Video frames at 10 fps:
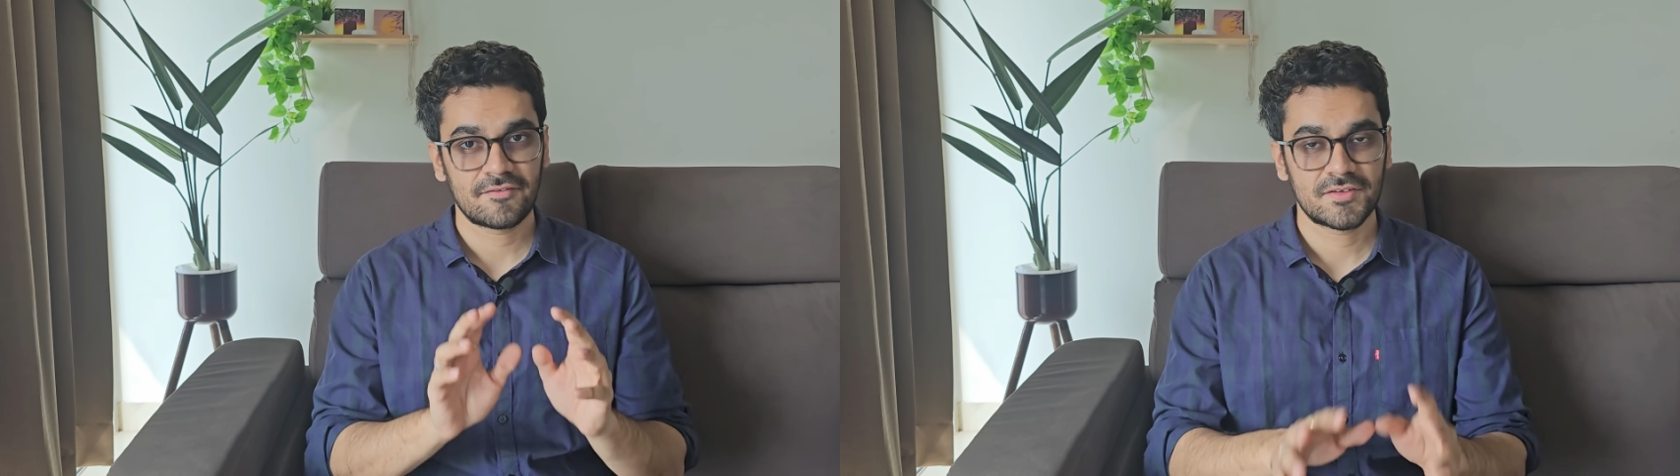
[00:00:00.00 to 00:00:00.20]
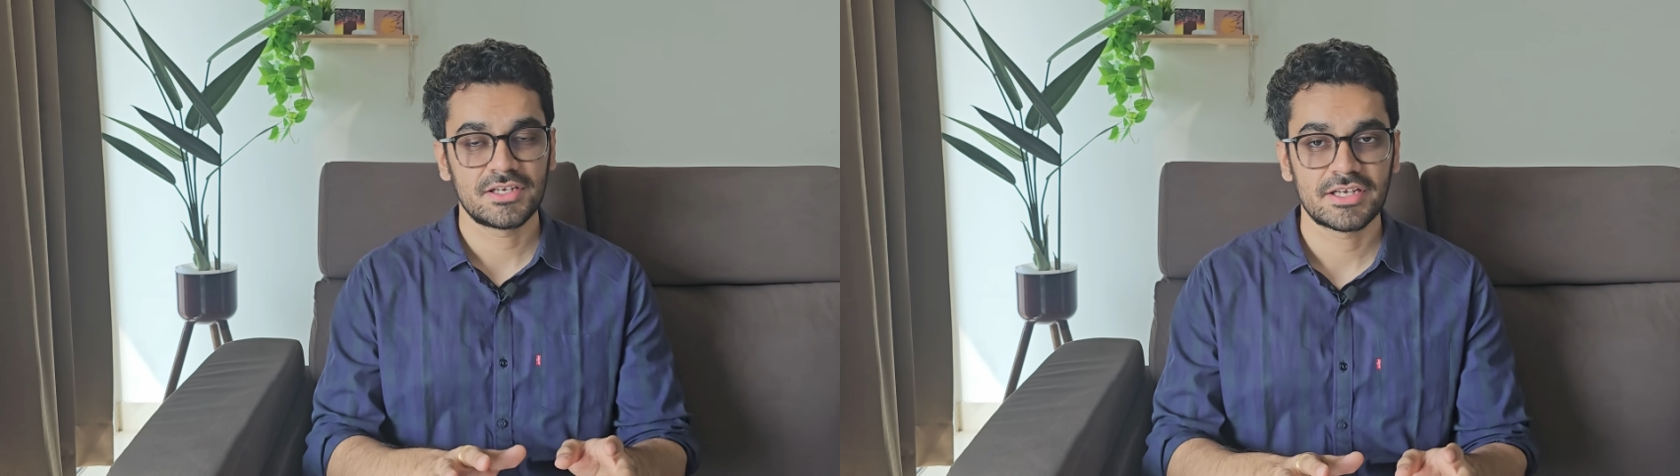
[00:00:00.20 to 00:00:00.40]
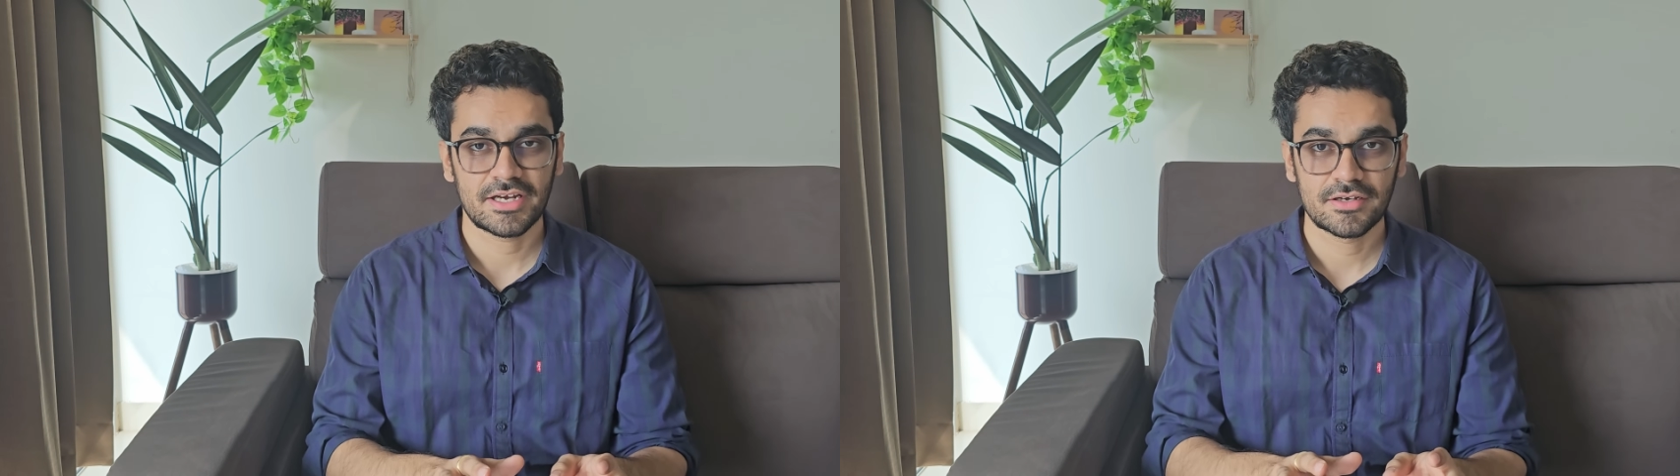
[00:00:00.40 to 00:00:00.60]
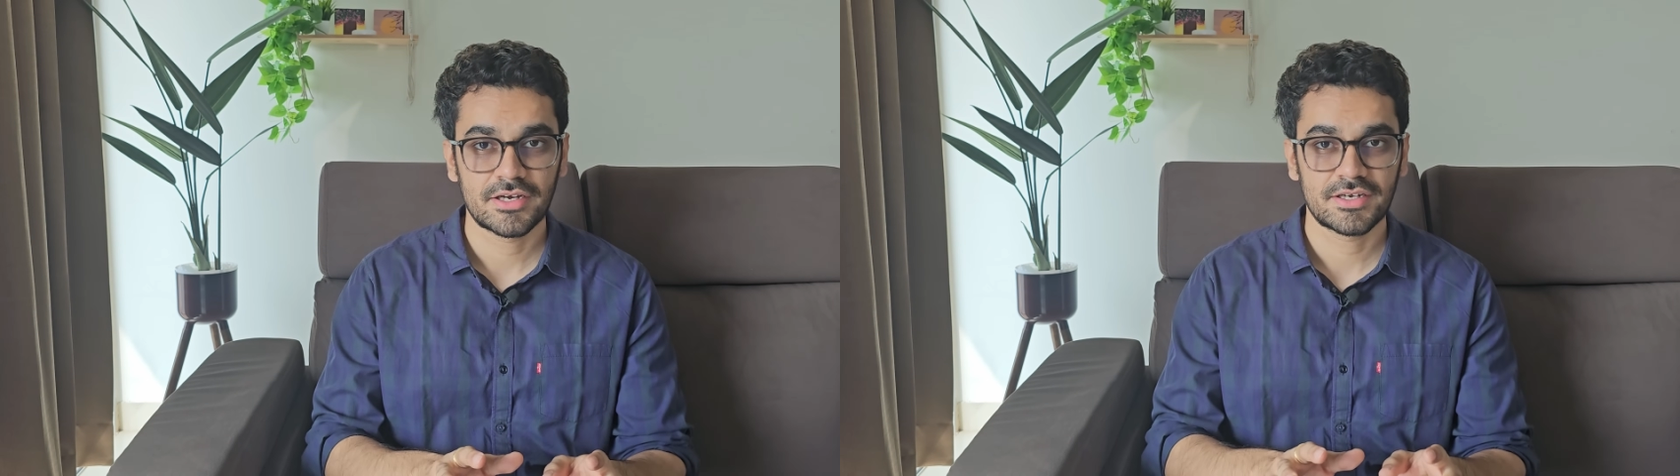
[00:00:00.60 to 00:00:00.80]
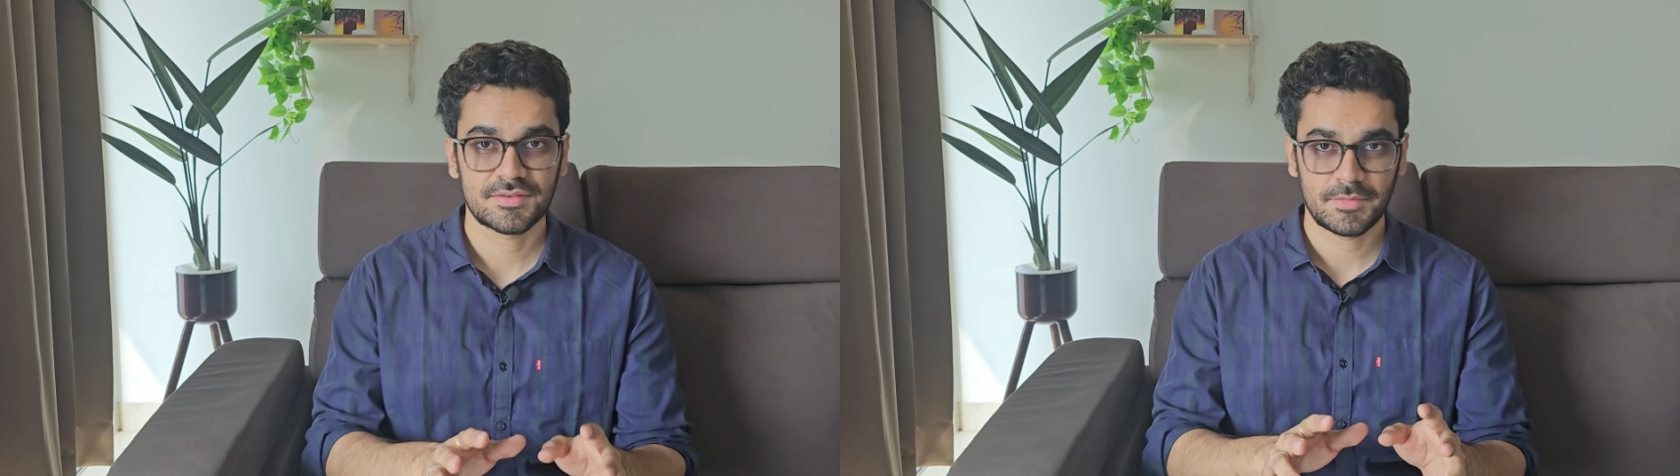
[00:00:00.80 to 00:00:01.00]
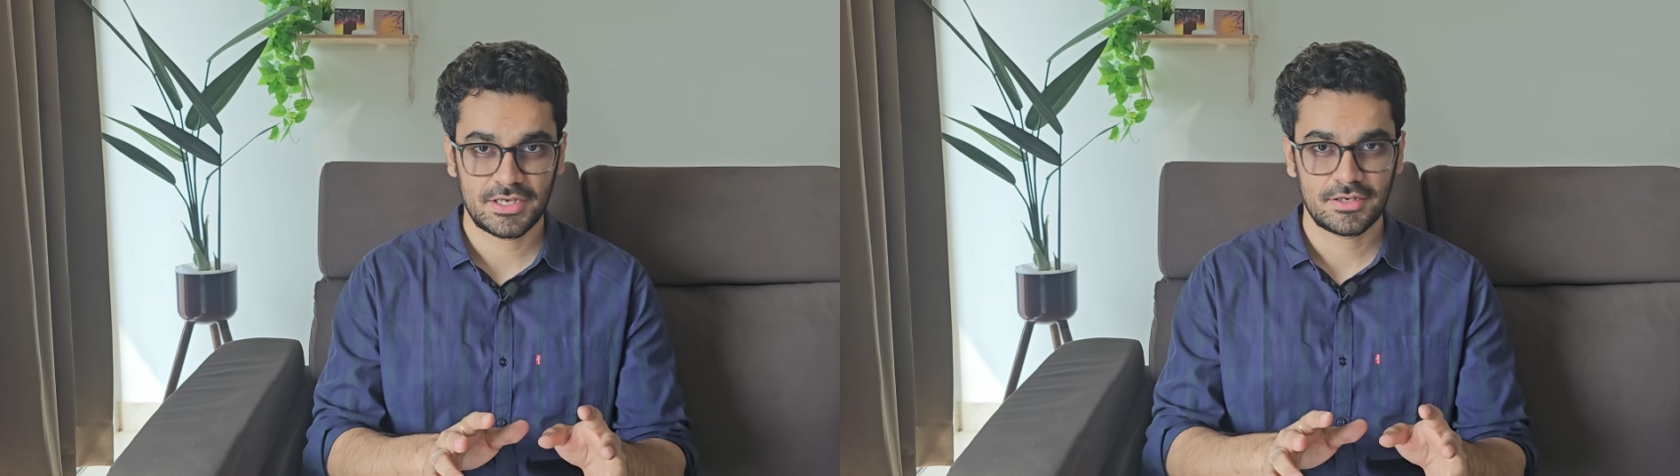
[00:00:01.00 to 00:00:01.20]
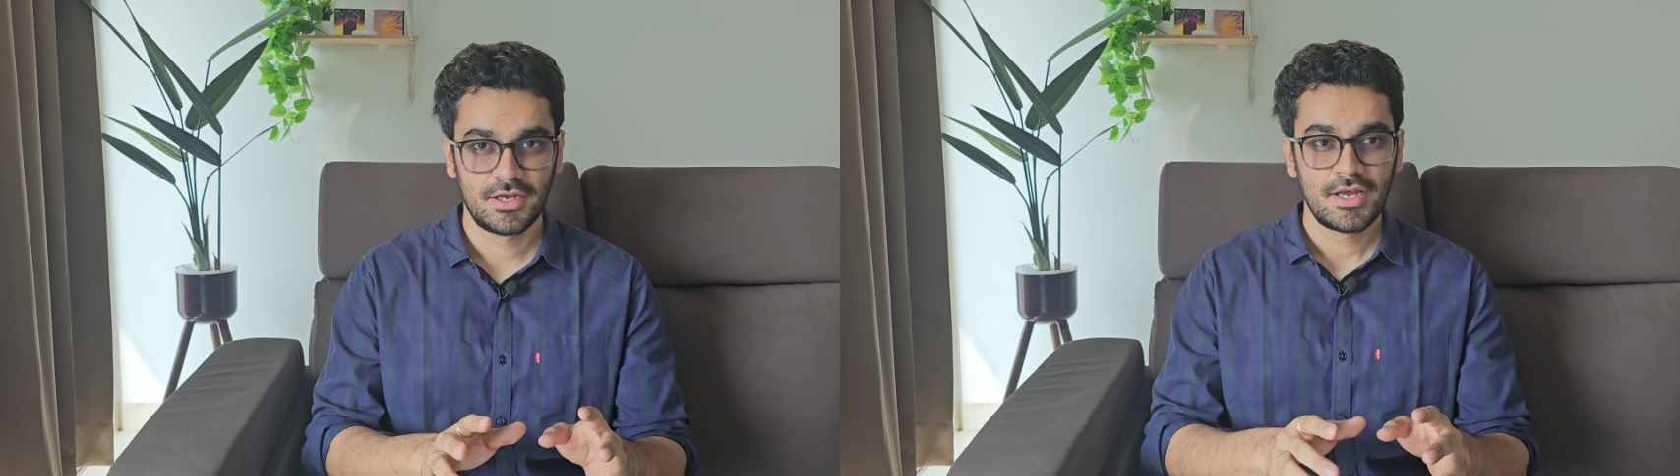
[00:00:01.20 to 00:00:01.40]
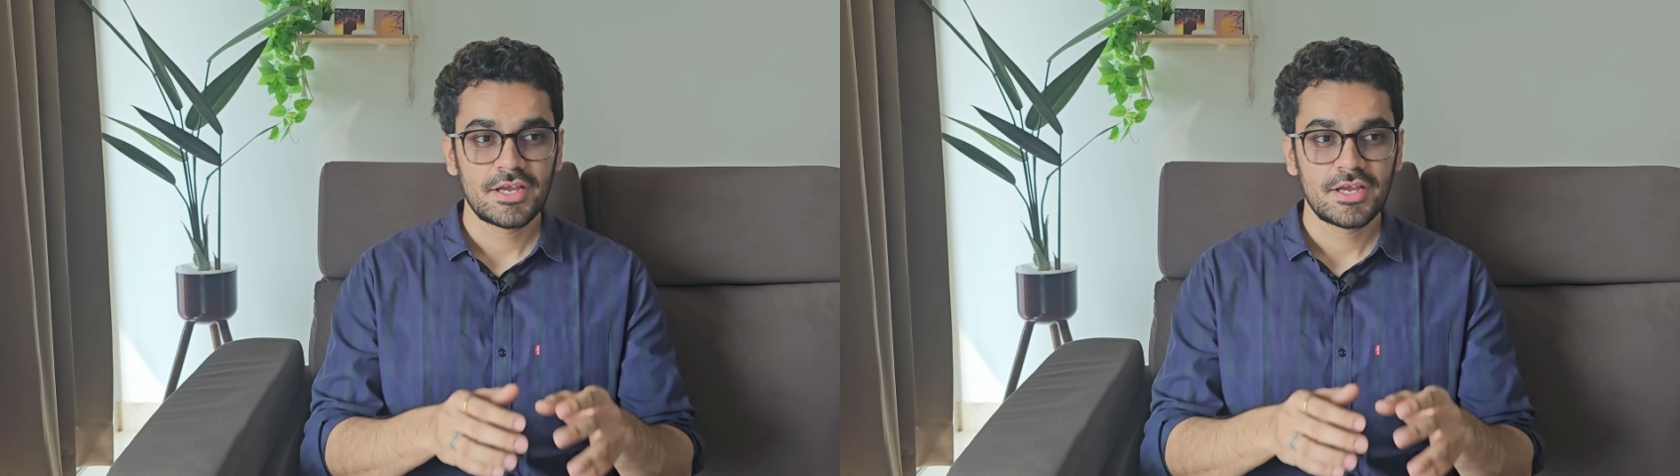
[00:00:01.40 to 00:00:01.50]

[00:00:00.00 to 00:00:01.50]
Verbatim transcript: i've seen candidates make